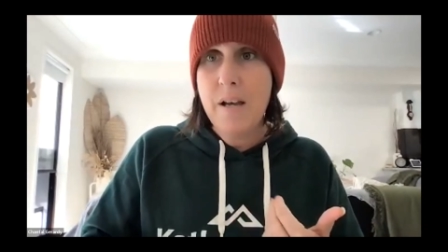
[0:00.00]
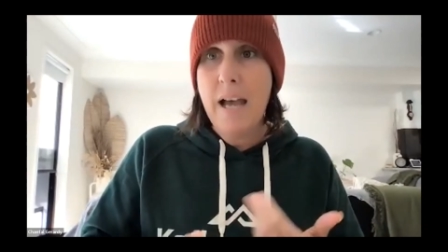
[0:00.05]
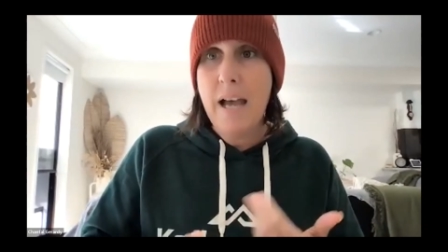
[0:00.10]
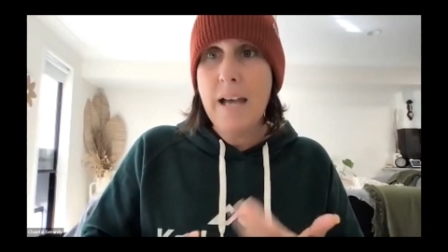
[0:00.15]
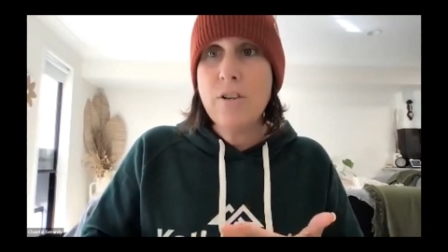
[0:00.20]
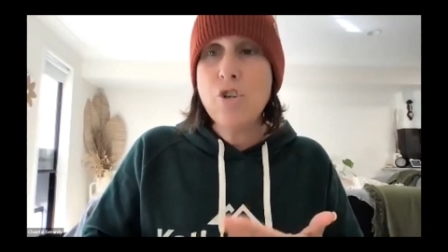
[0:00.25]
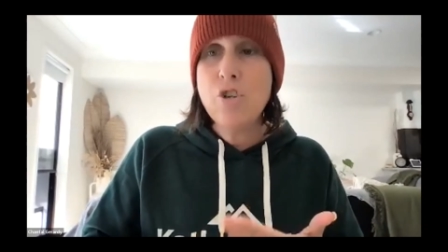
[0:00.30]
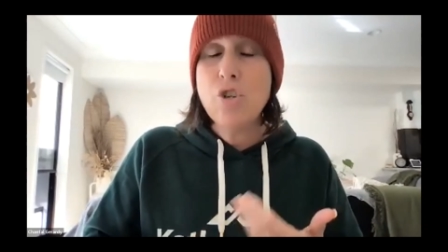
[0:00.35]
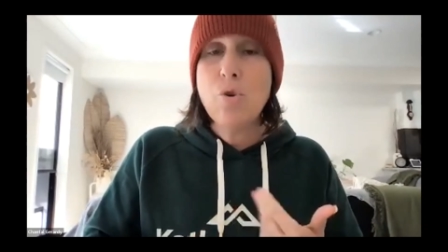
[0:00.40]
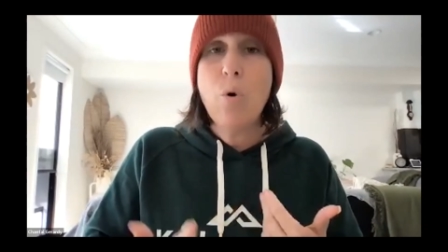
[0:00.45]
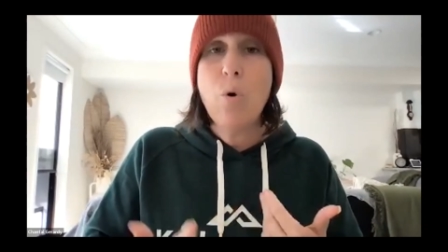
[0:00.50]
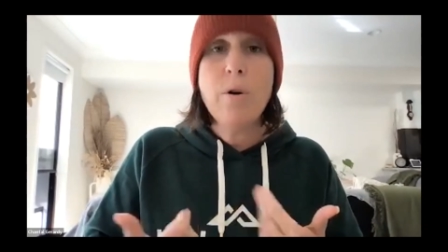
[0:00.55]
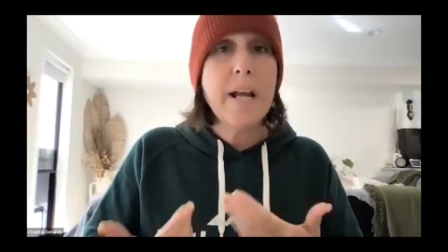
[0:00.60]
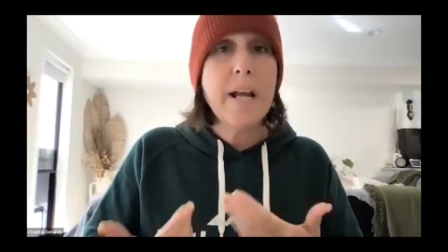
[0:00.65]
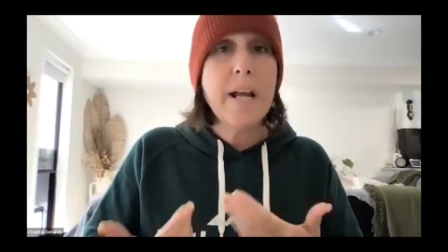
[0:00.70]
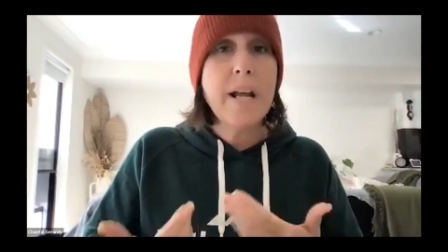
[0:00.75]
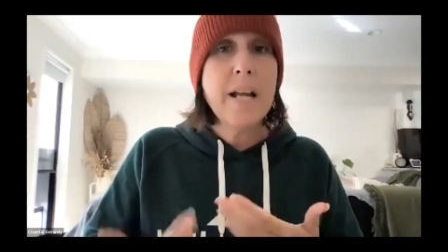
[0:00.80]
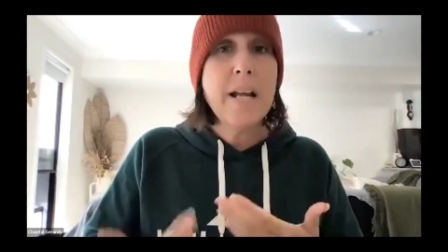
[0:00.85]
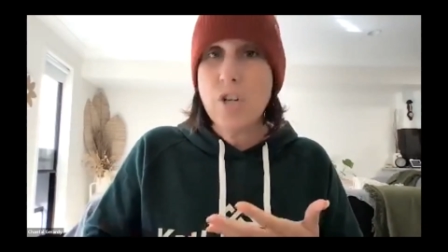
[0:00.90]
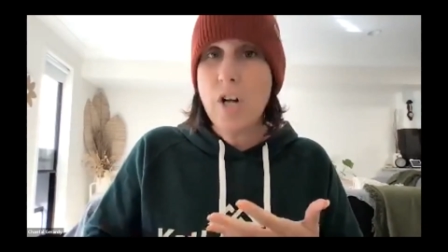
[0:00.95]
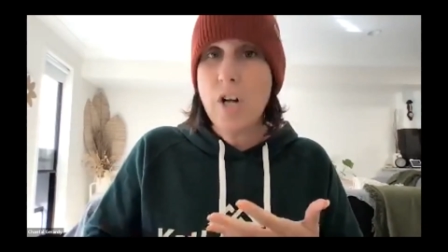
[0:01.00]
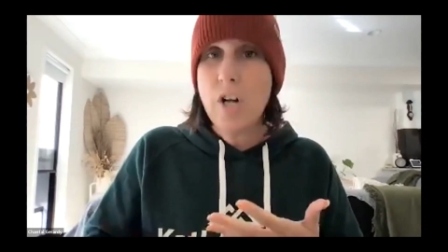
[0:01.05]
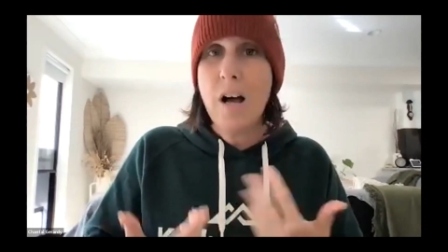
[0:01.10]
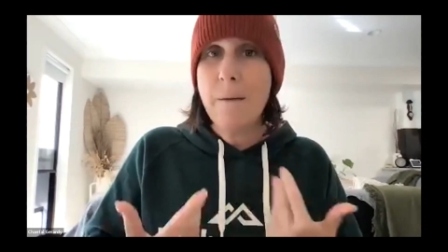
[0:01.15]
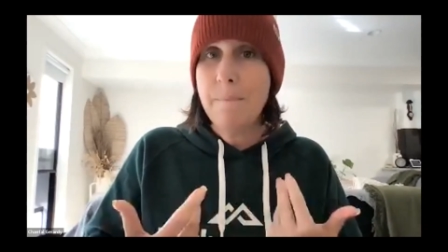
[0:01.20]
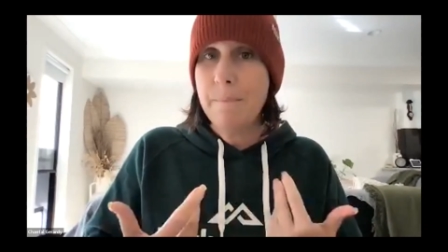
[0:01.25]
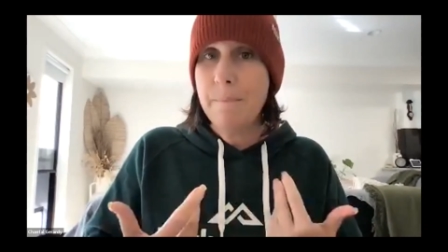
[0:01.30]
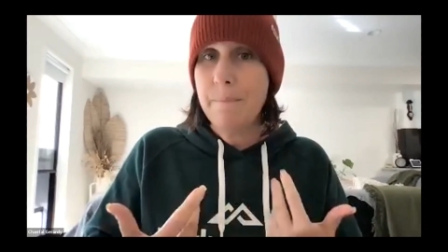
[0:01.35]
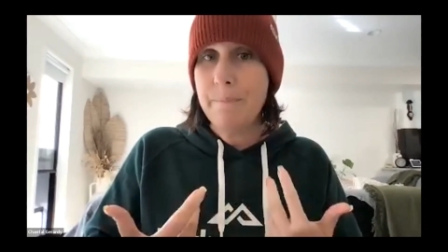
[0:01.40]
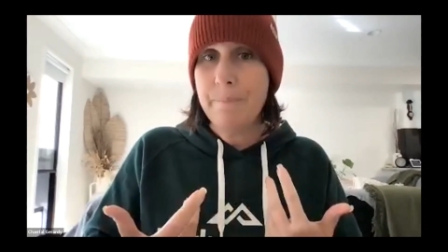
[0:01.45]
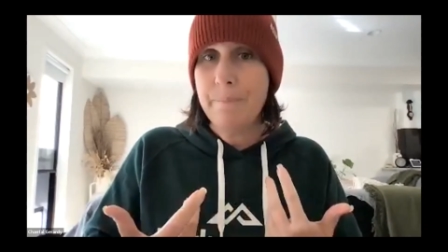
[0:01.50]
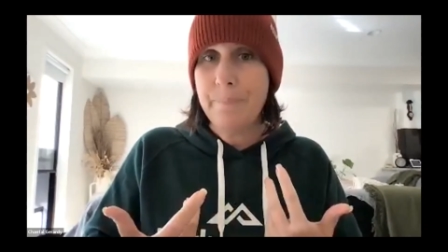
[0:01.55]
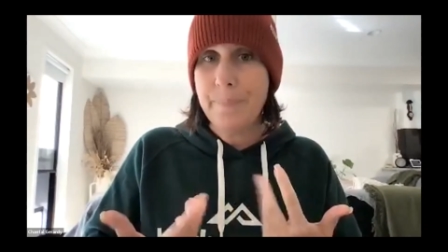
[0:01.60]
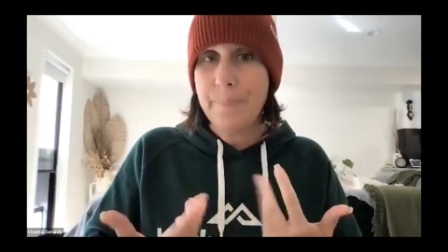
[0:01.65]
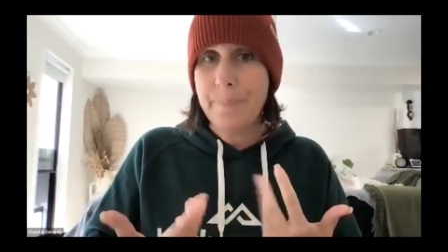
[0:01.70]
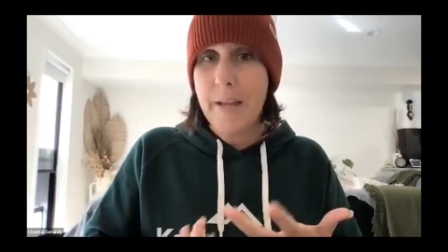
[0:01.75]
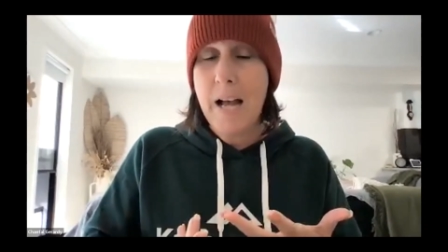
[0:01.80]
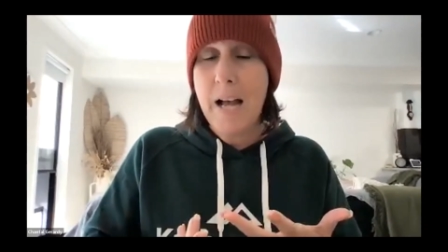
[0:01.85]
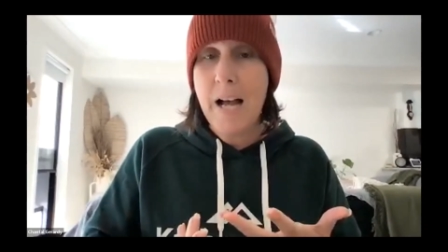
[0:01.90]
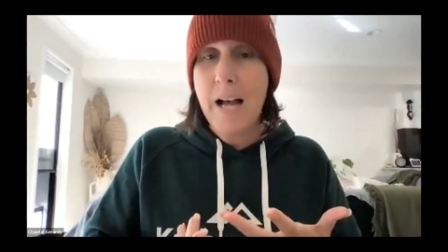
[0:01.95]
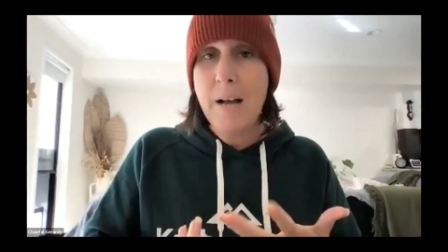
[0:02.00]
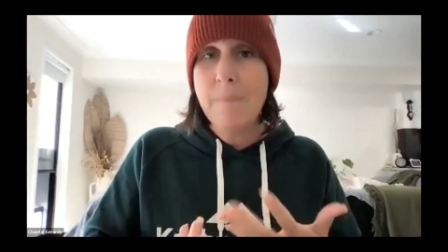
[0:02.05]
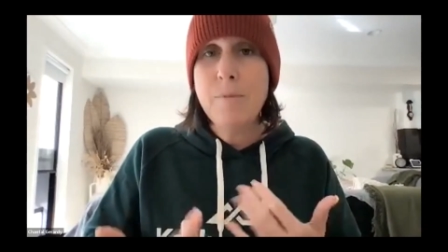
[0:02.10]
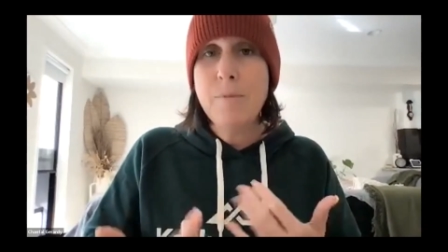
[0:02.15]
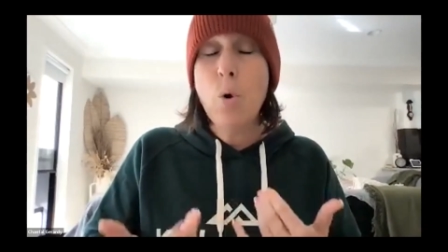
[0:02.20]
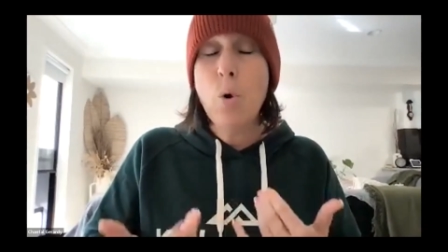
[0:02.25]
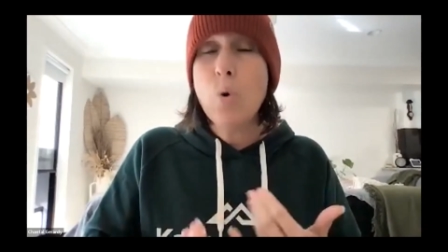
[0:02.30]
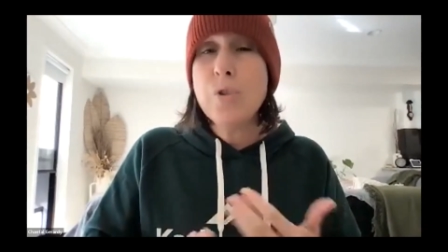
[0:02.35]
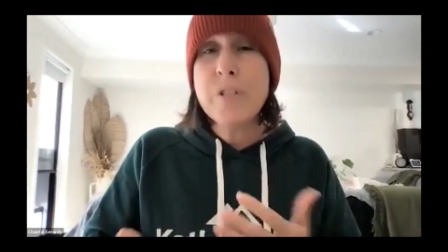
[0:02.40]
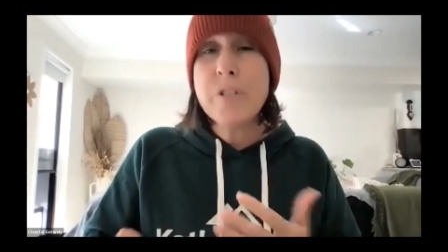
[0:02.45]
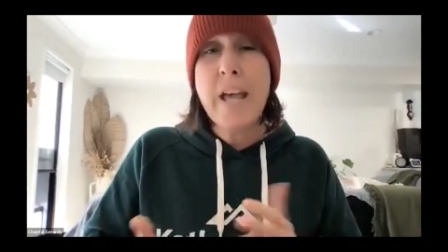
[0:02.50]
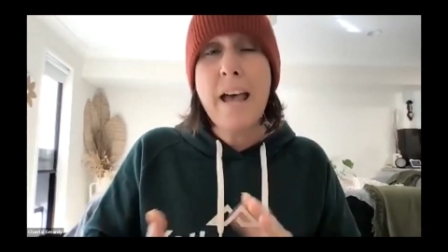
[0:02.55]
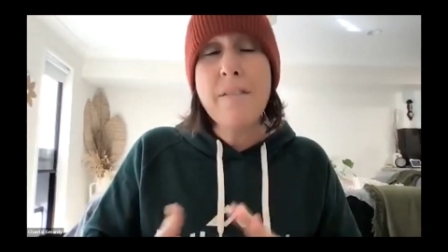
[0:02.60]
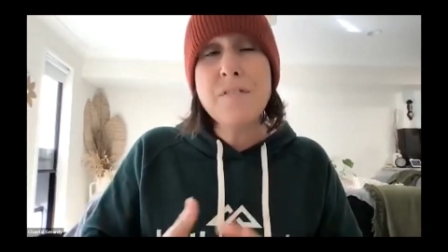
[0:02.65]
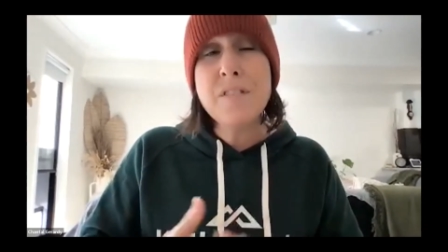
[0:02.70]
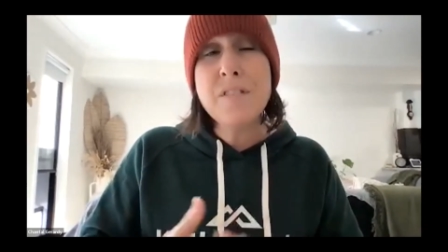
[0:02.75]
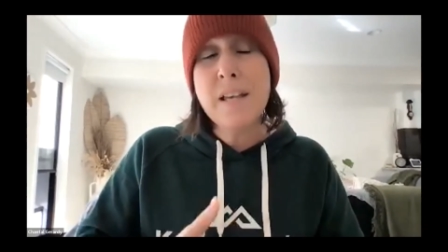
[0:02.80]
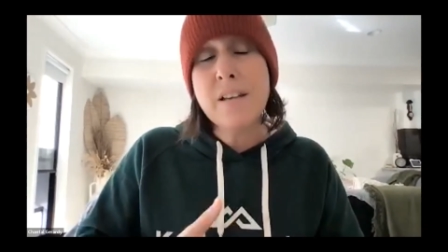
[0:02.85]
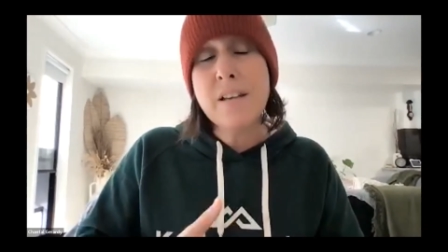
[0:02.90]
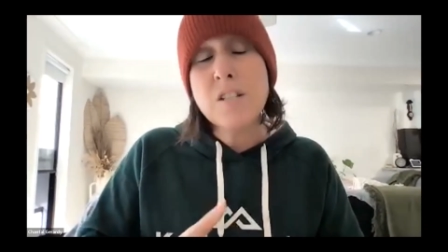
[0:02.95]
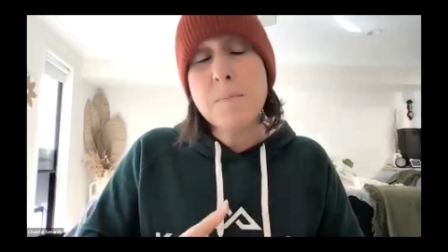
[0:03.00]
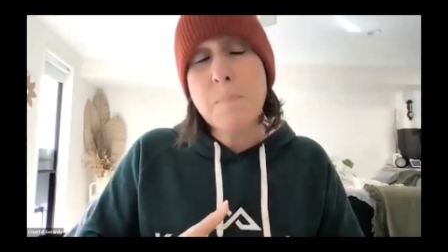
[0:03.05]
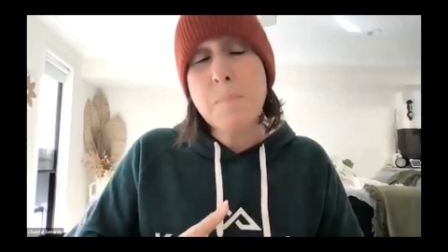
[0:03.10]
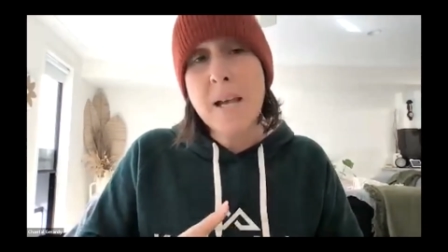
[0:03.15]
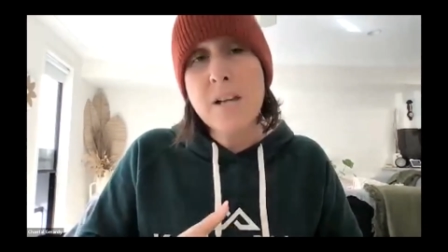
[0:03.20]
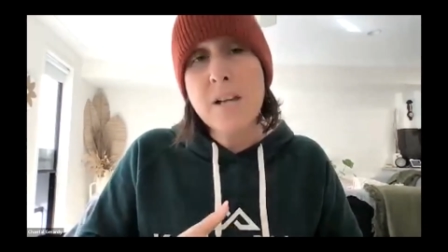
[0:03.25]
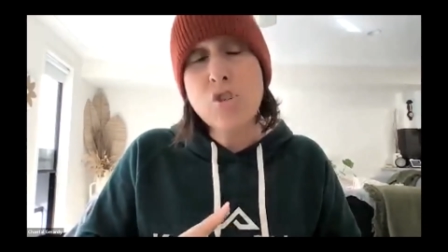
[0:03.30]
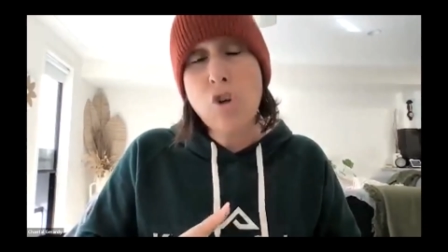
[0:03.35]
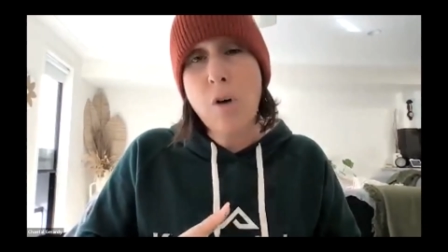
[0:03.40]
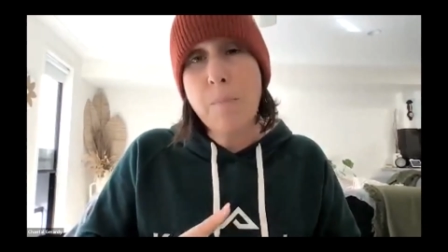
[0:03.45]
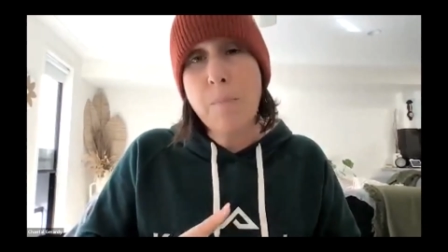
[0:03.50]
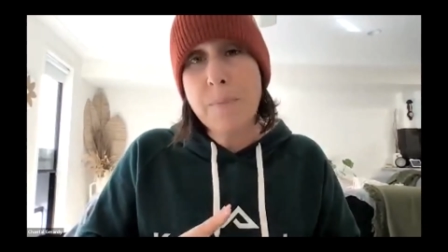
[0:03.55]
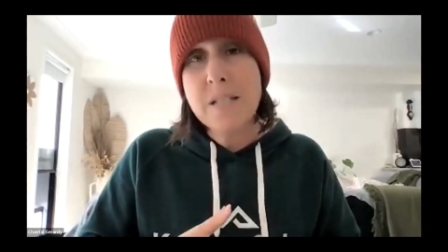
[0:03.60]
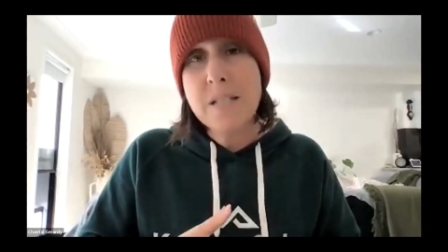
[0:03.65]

And short and sharp. You also have sales page copy